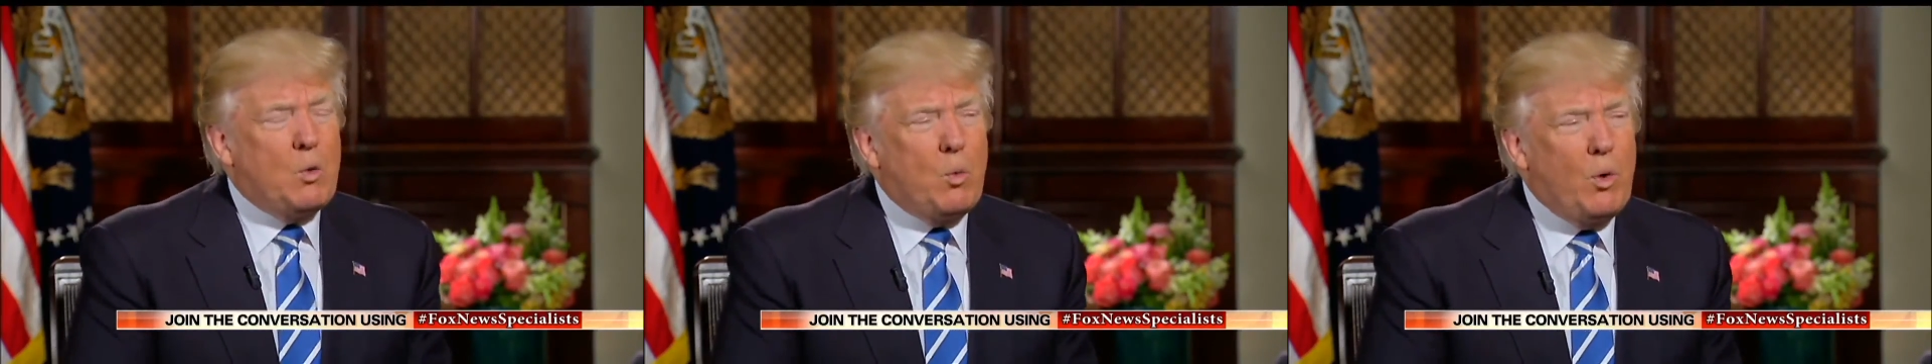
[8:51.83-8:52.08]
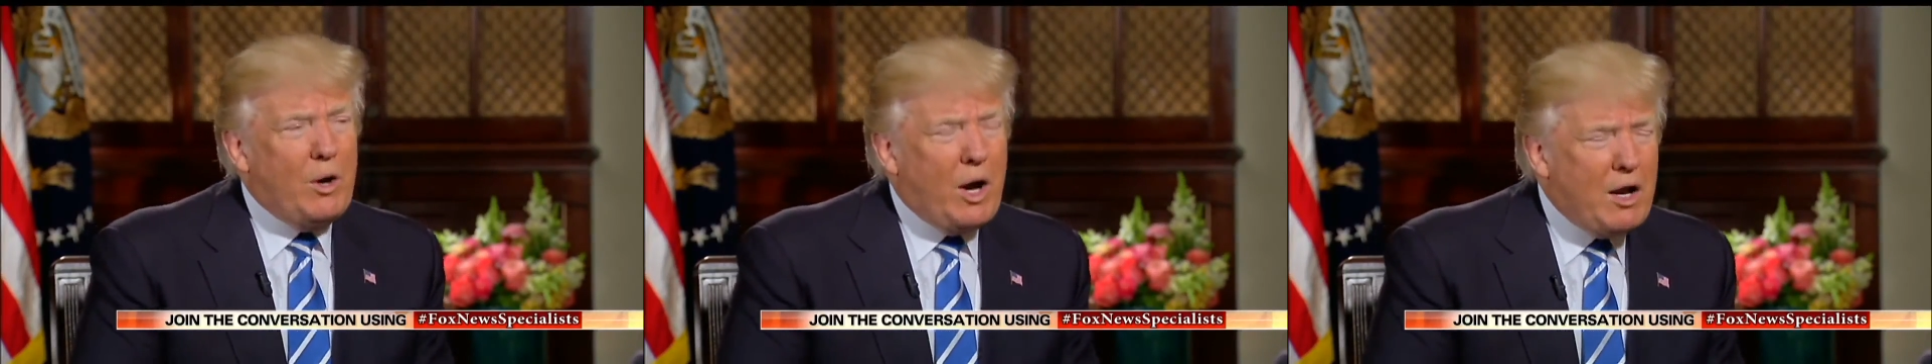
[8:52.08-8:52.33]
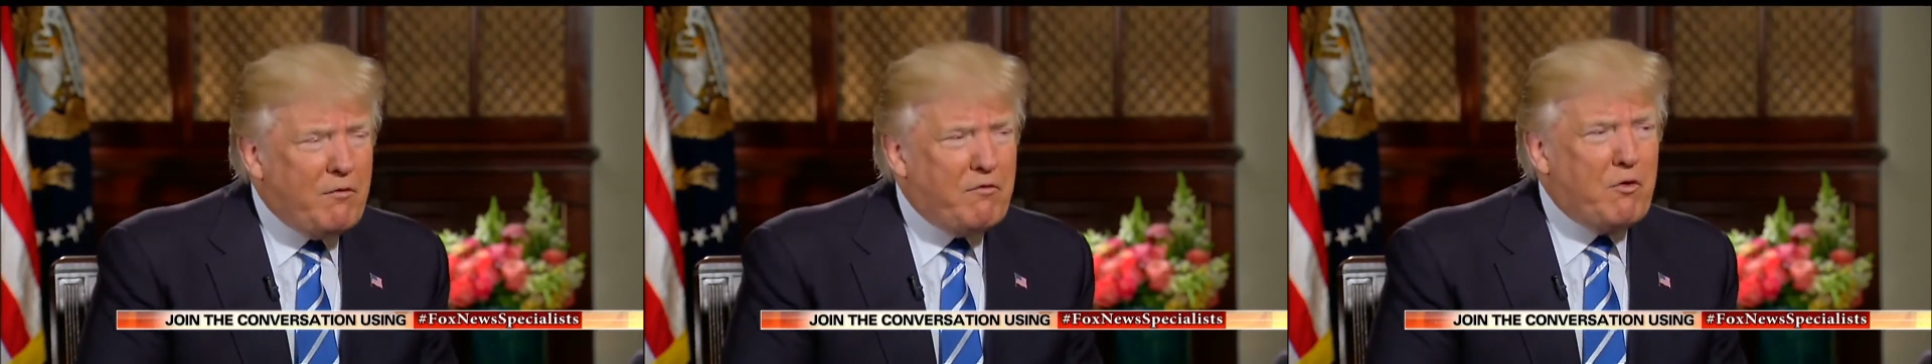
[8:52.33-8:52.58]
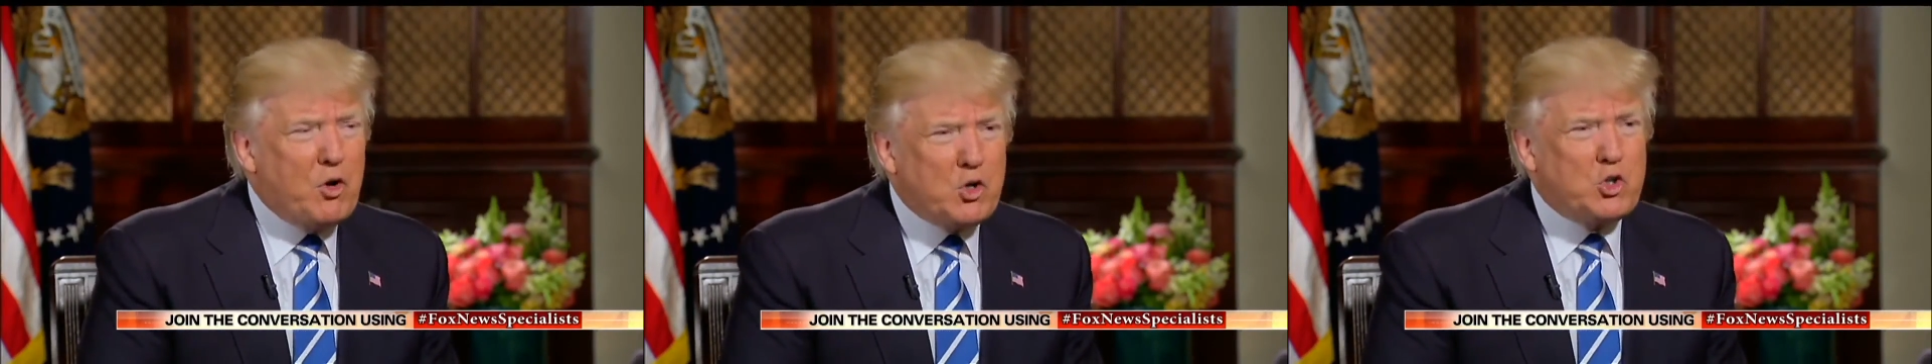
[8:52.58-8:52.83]
When I
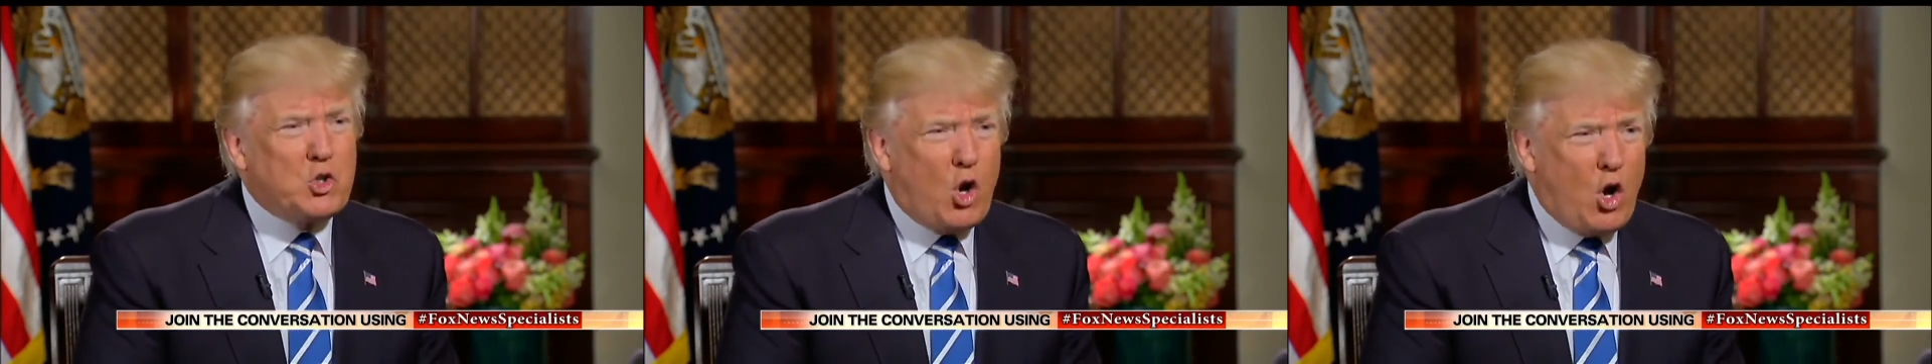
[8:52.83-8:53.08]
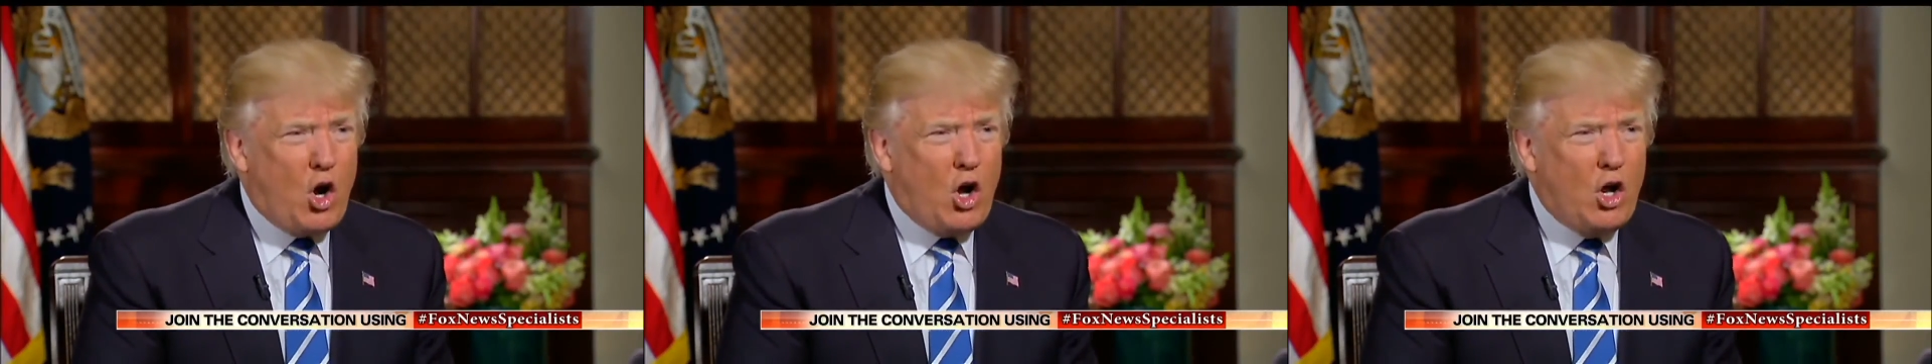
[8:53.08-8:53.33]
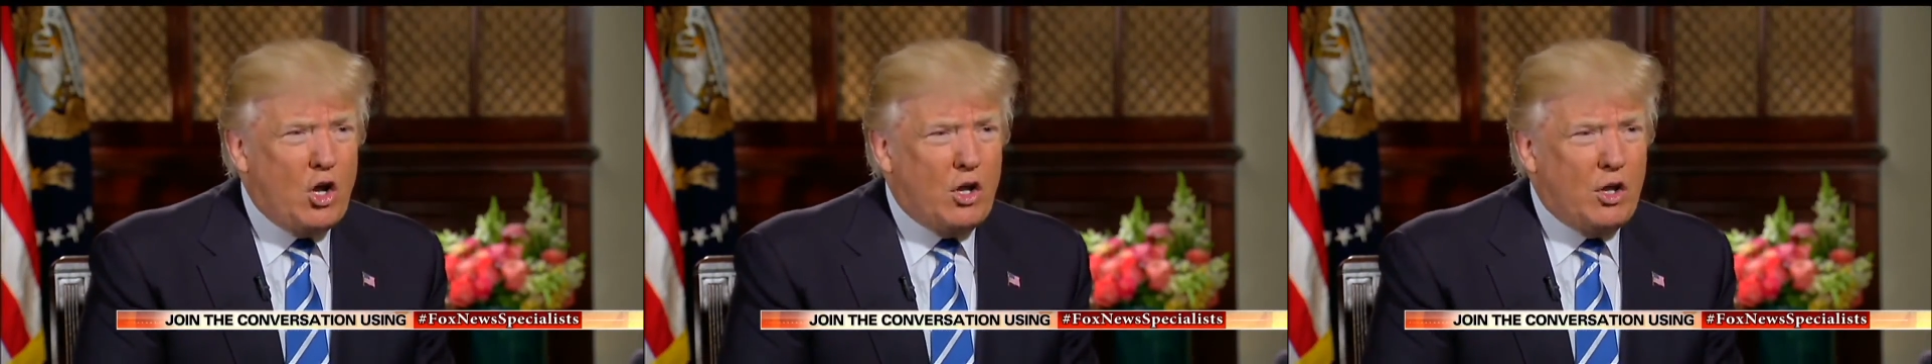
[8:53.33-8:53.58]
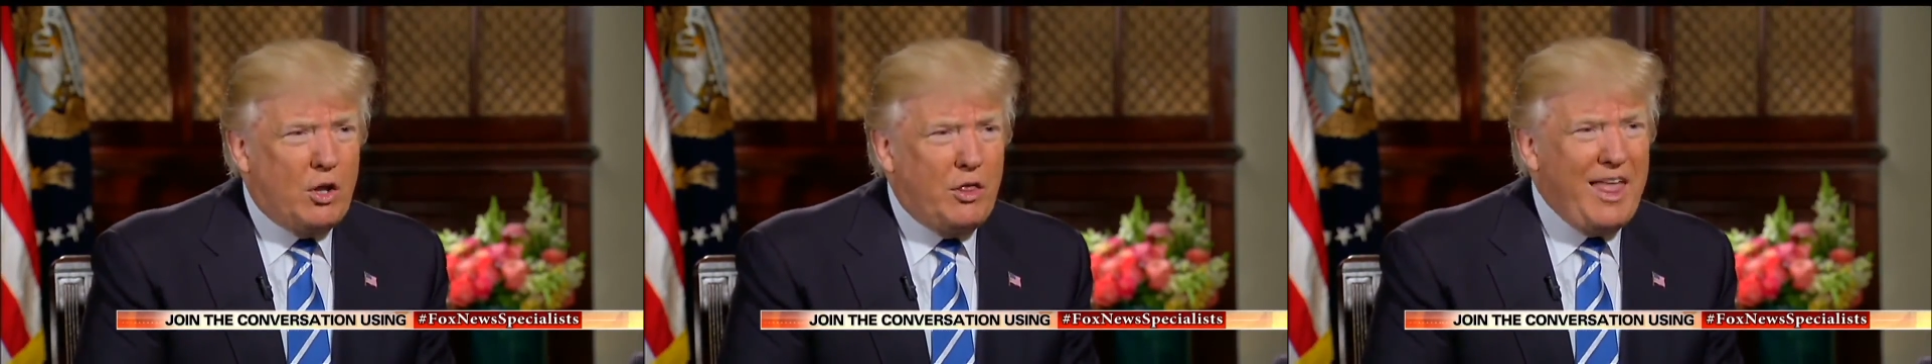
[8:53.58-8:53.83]
first saw
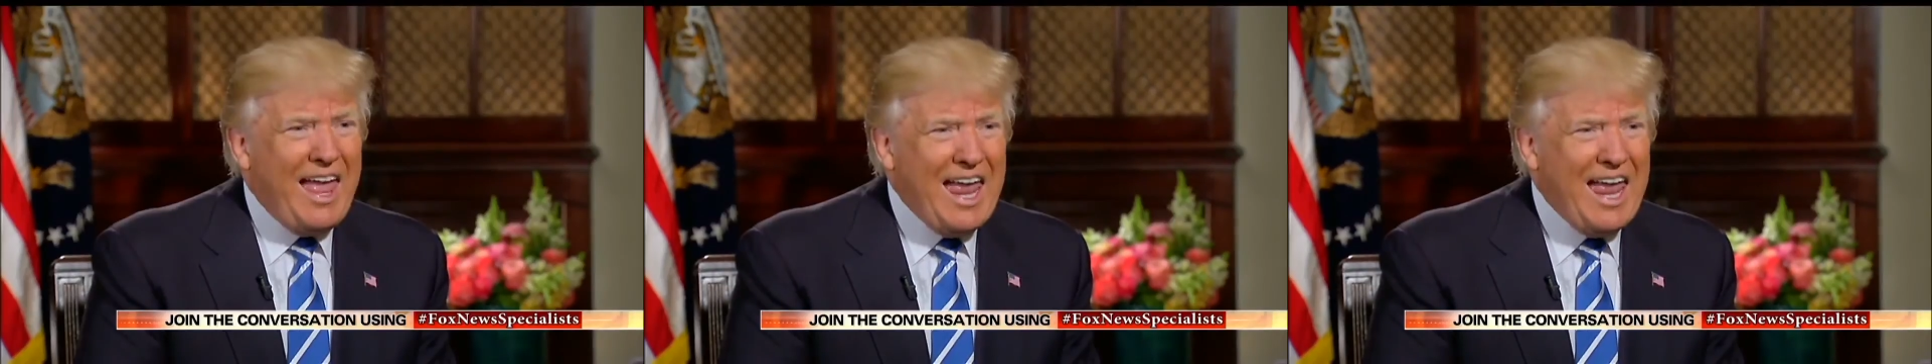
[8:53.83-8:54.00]
the